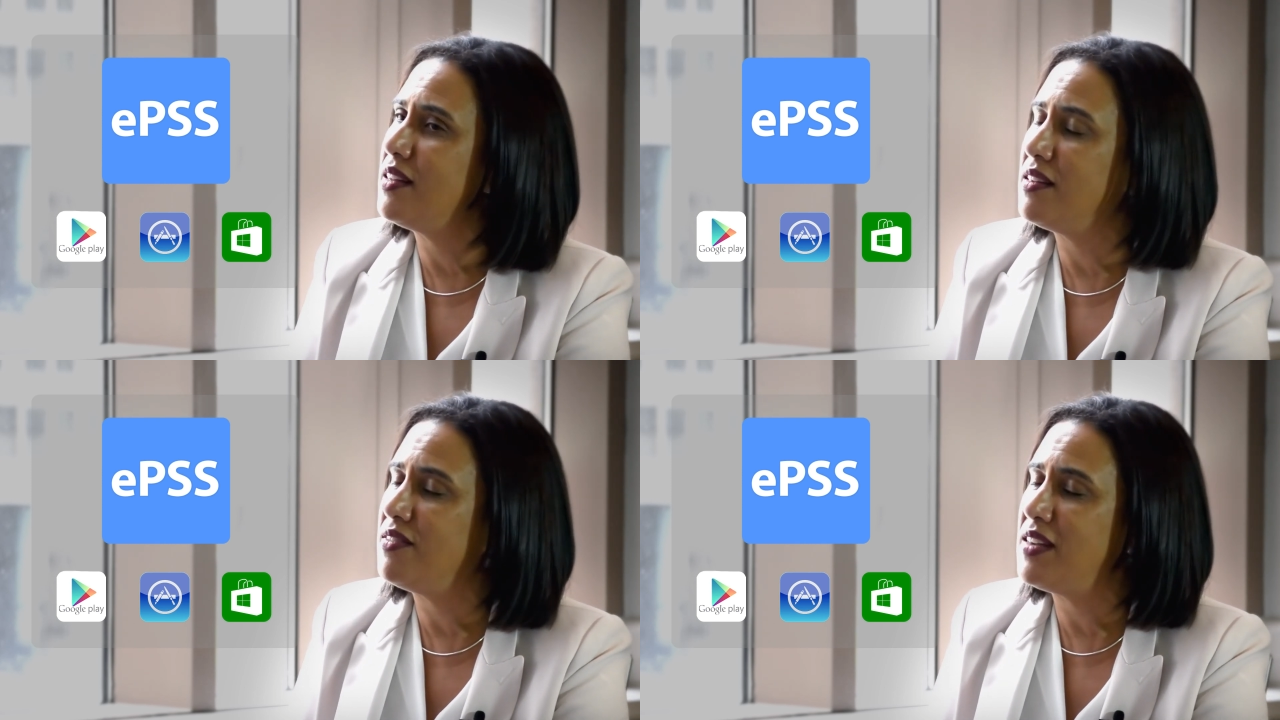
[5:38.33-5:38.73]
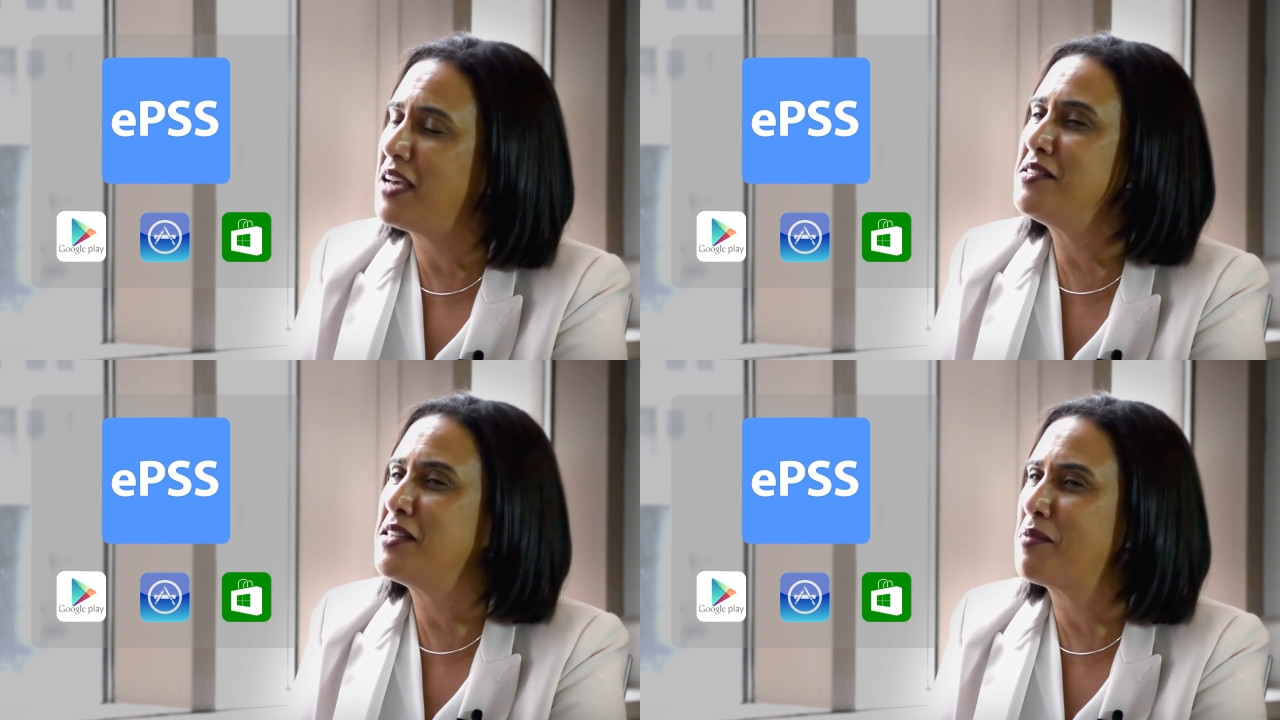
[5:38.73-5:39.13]
And the
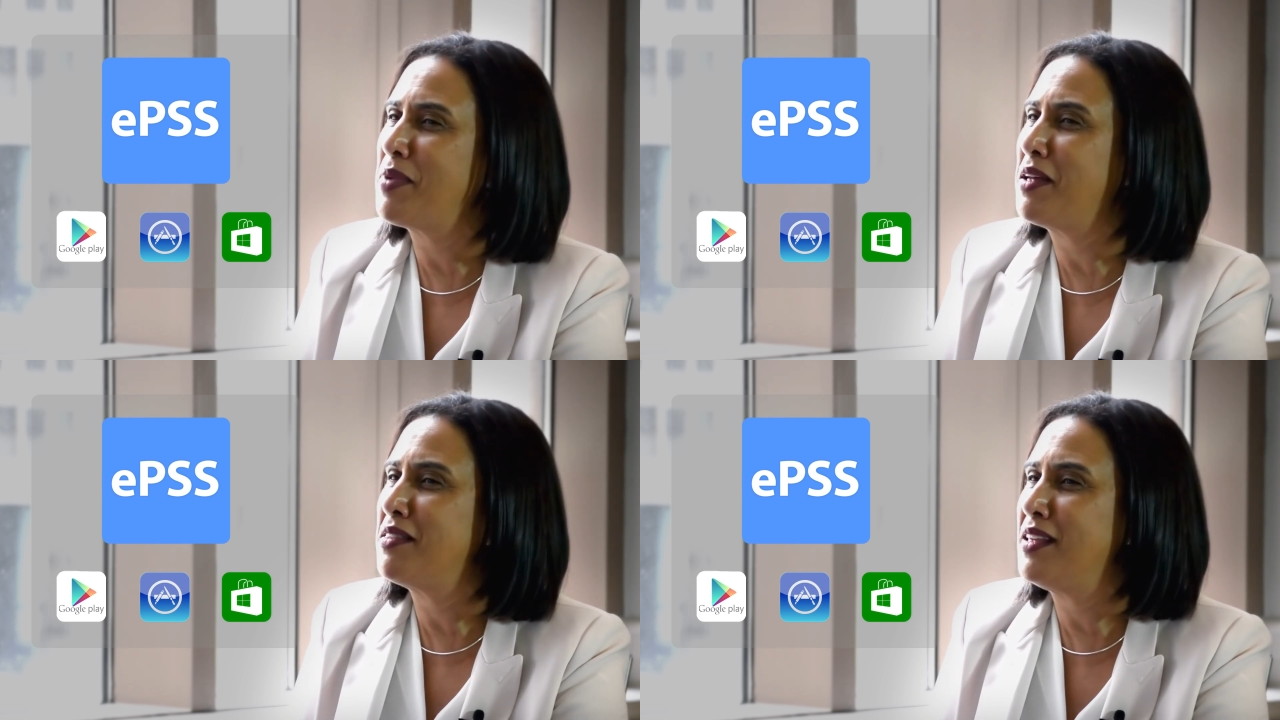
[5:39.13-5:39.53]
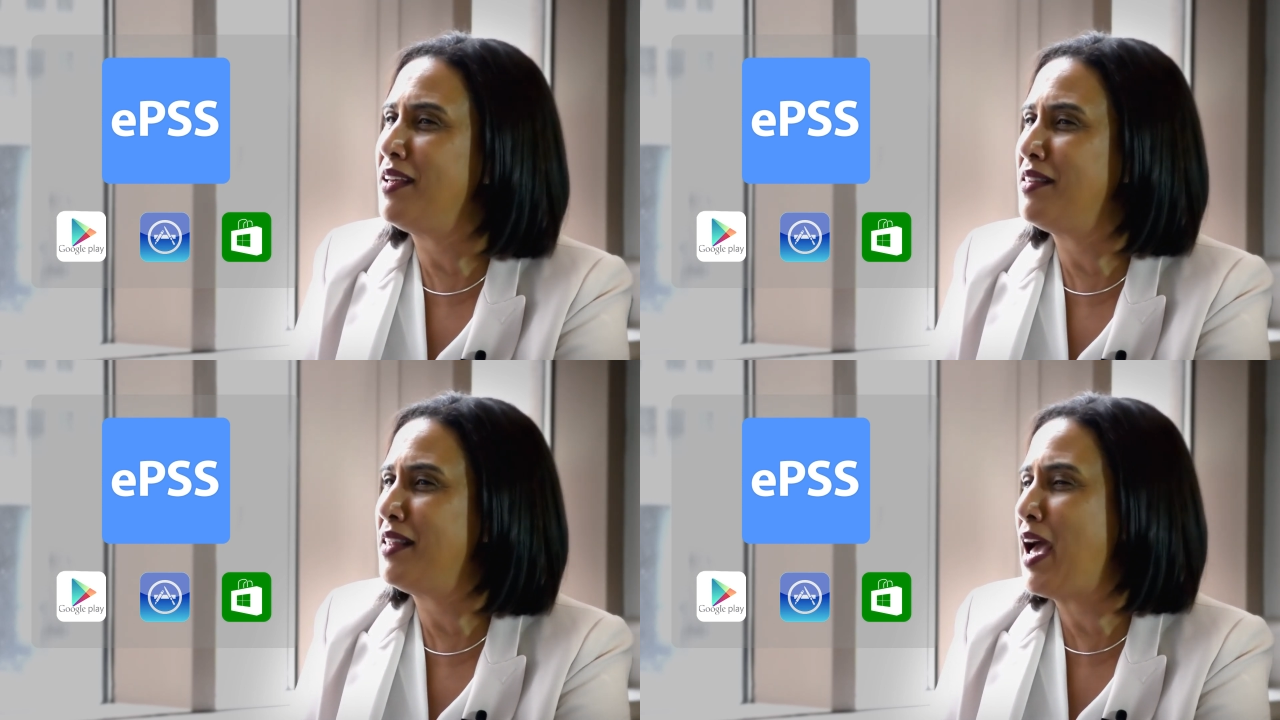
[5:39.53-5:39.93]
nice thing about
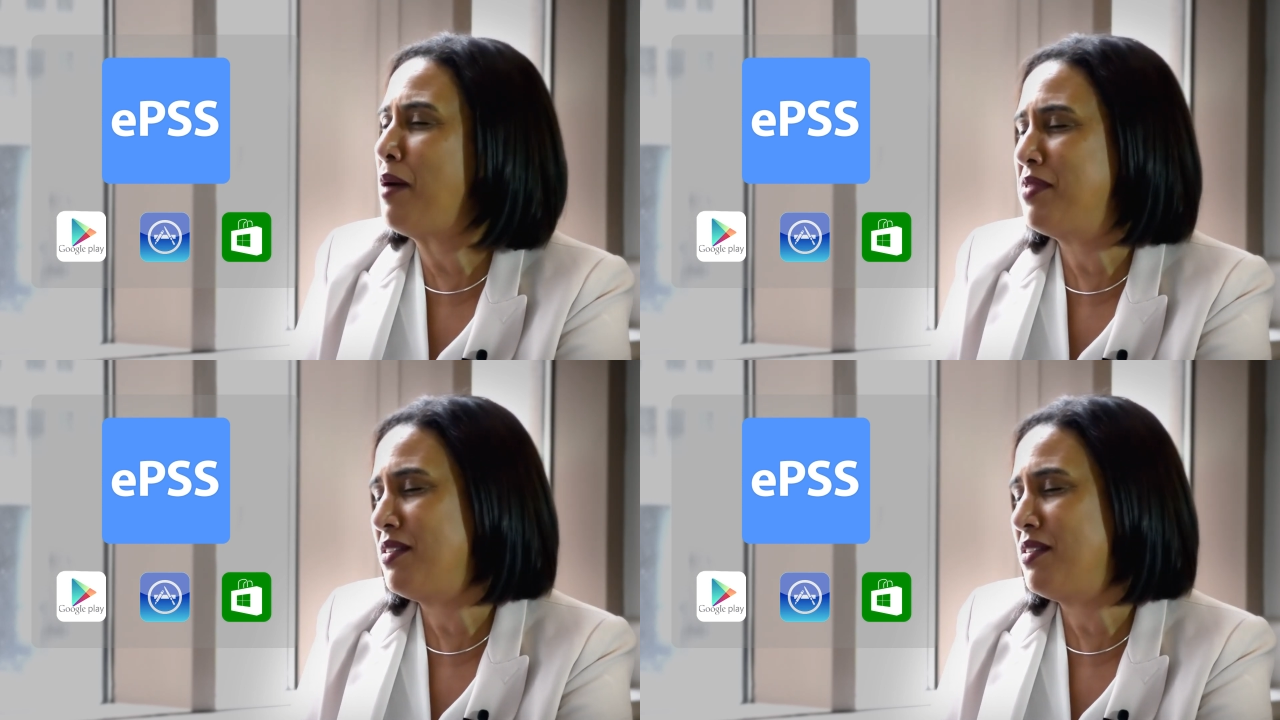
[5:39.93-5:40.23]
the app,